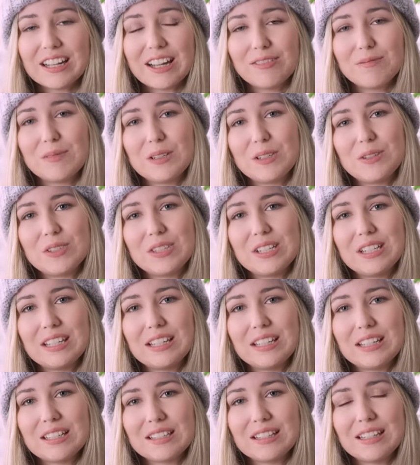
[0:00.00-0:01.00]
I've been using
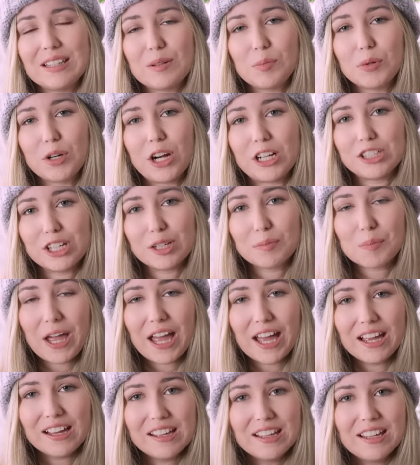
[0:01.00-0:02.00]
it as a project
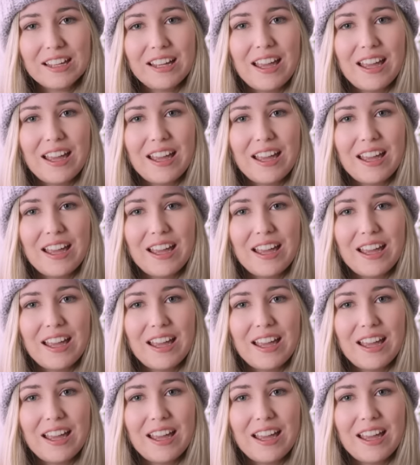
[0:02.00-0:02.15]
bag.